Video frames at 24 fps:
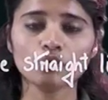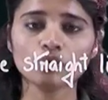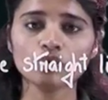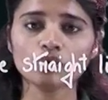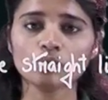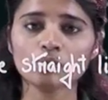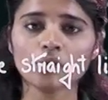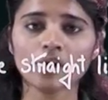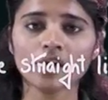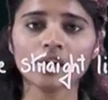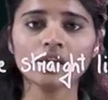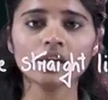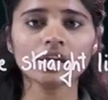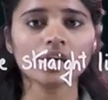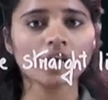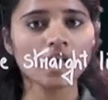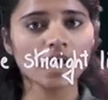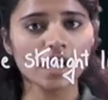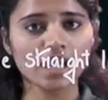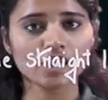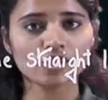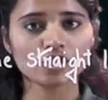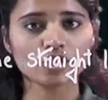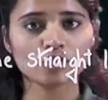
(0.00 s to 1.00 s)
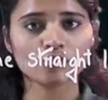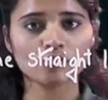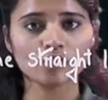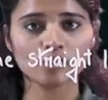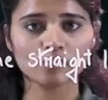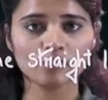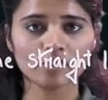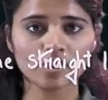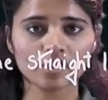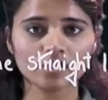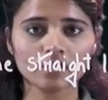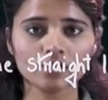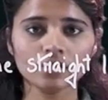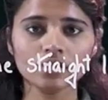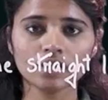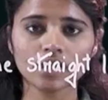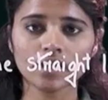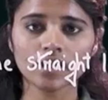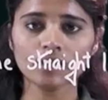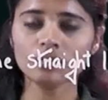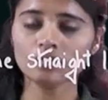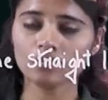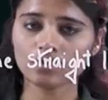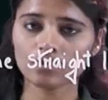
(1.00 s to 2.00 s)
both by algebraic method
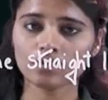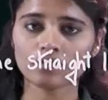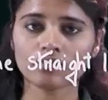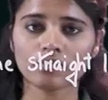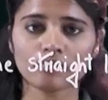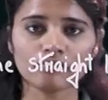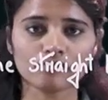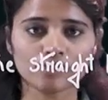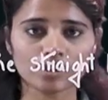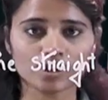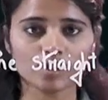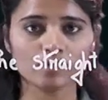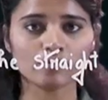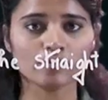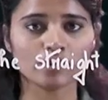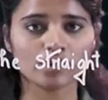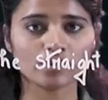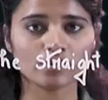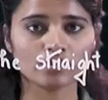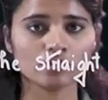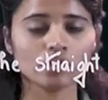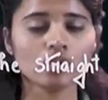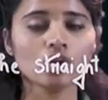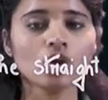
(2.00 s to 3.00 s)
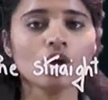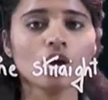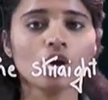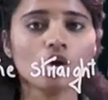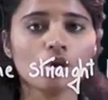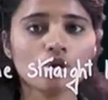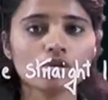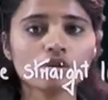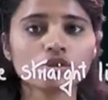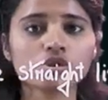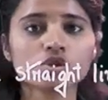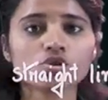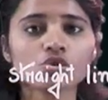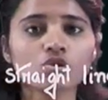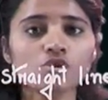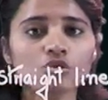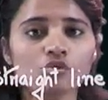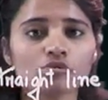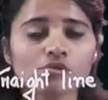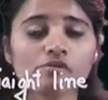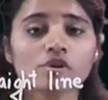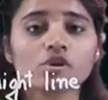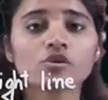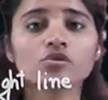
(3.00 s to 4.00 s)
and graphical method. Also,
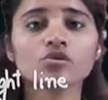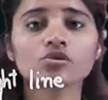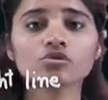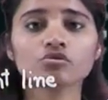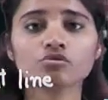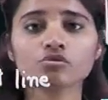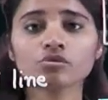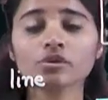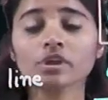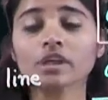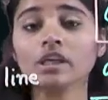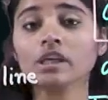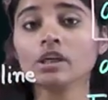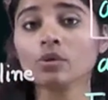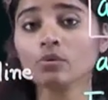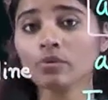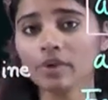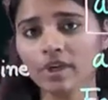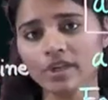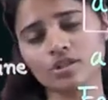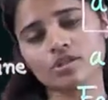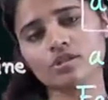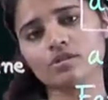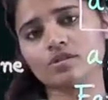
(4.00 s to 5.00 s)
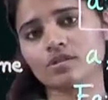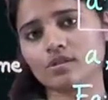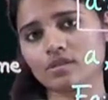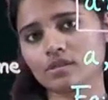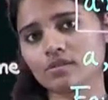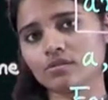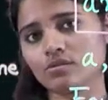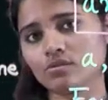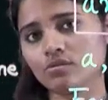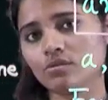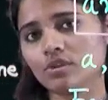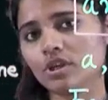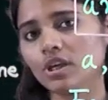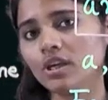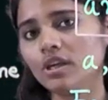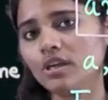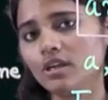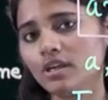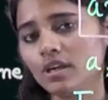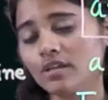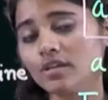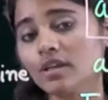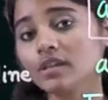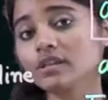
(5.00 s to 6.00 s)
we will go through equations, okay,
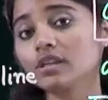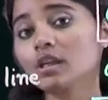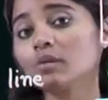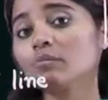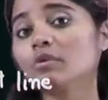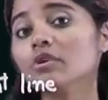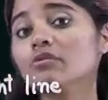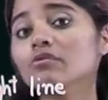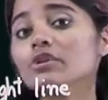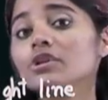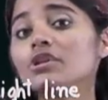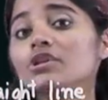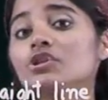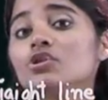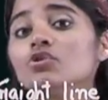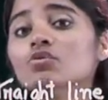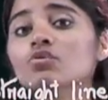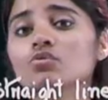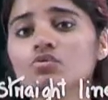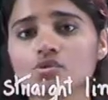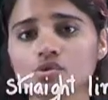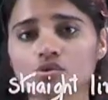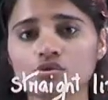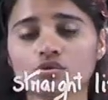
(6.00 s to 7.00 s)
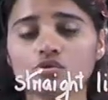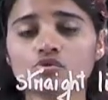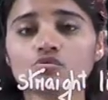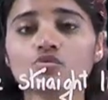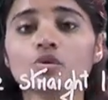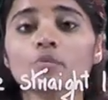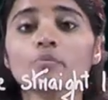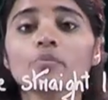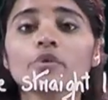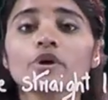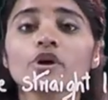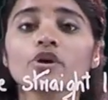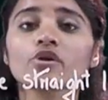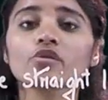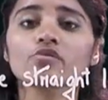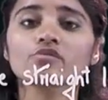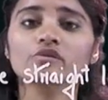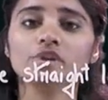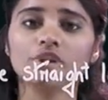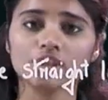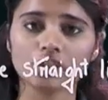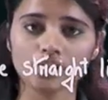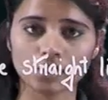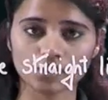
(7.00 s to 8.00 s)
that can be reduced to a pair
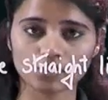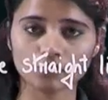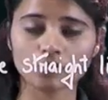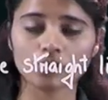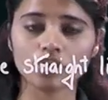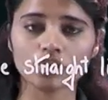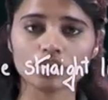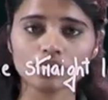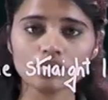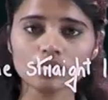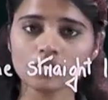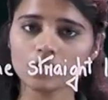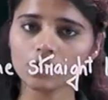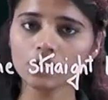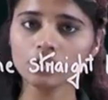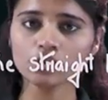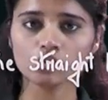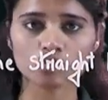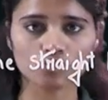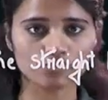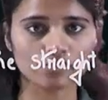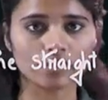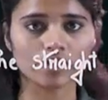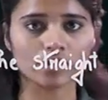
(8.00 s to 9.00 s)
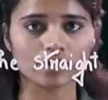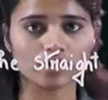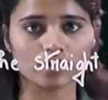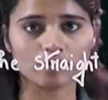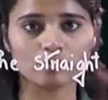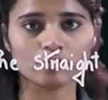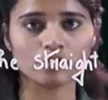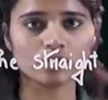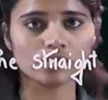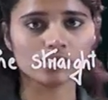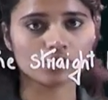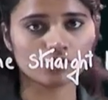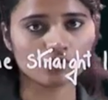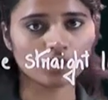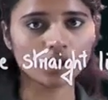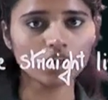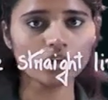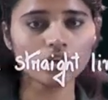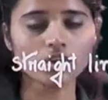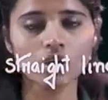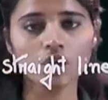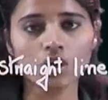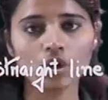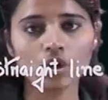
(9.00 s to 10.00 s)
of linear equations in two variables,
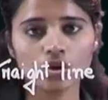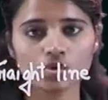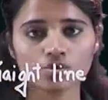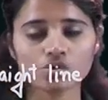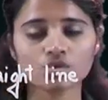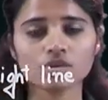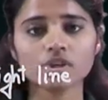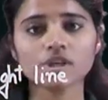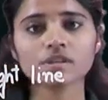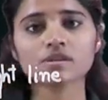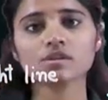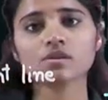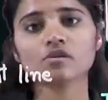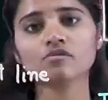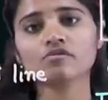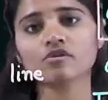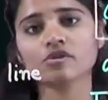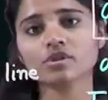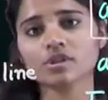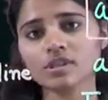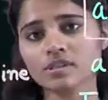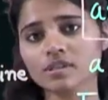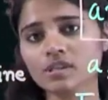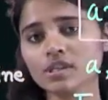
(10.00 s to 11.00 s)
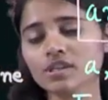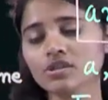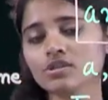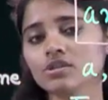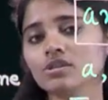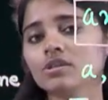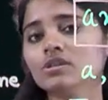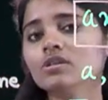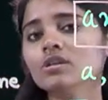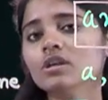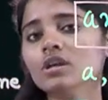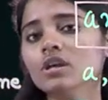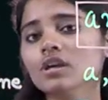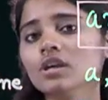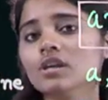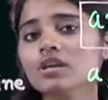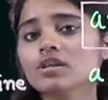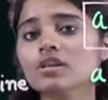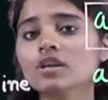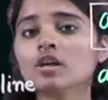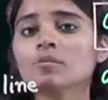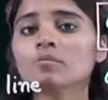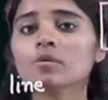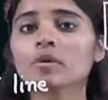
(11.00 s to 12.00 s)
okay? So, that's all for this session.
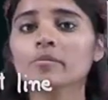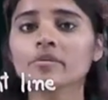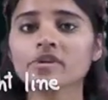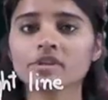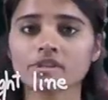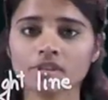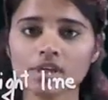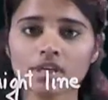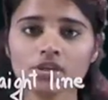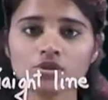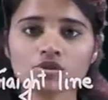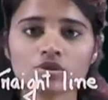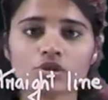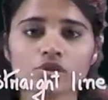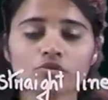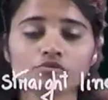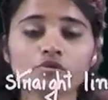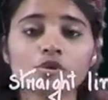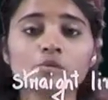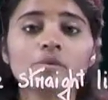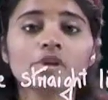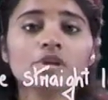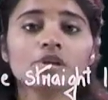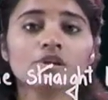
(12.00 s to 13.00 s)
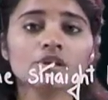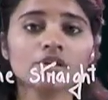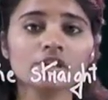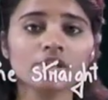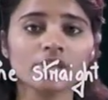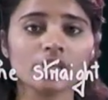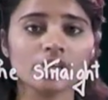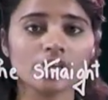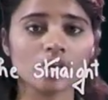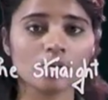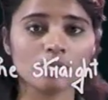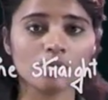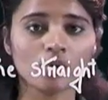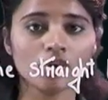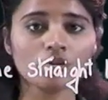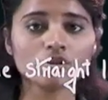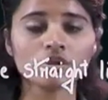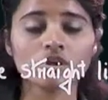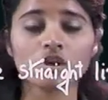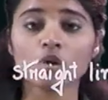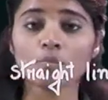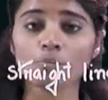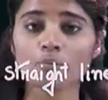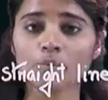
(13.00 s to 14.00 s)
In the upcoming session, we'll be learning
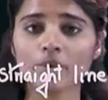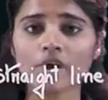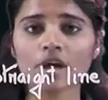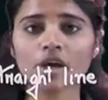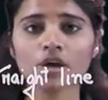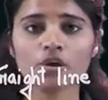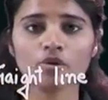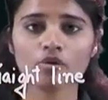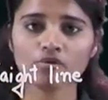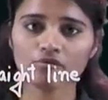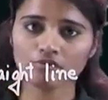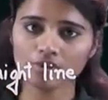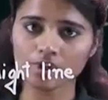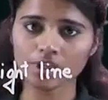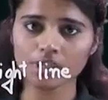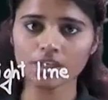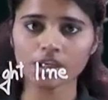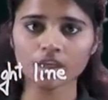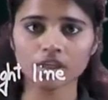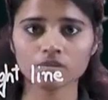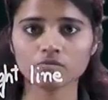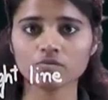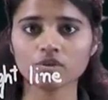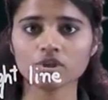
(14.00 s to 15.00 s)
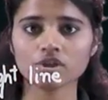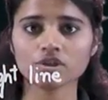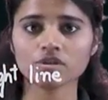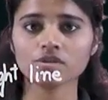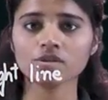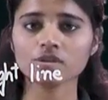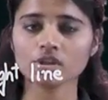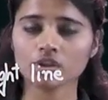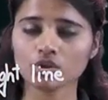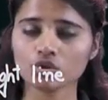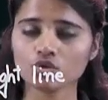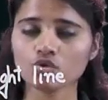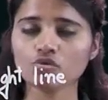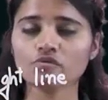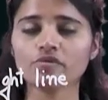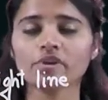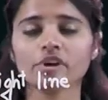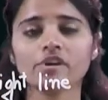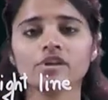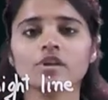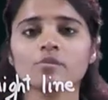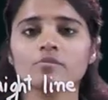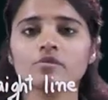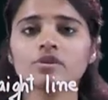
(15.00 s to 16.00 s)
about pair of linear equations in two
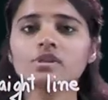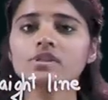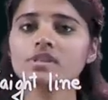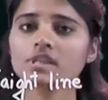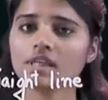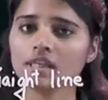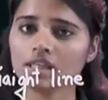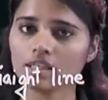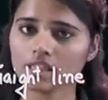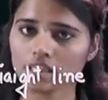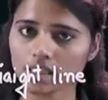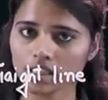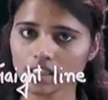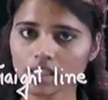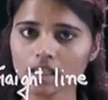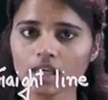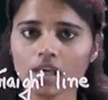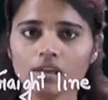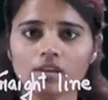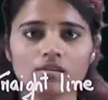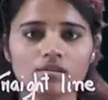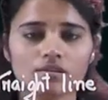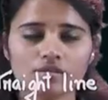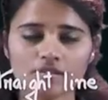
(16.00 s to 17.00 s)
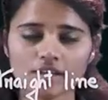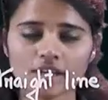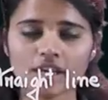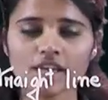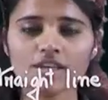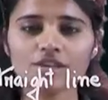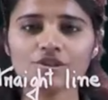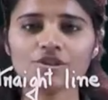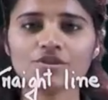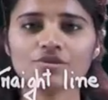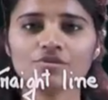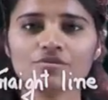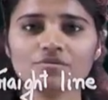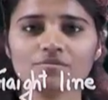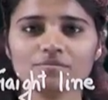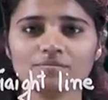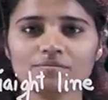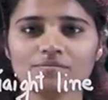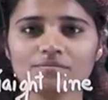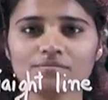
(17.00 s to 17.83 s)
variables in detail. Thank you.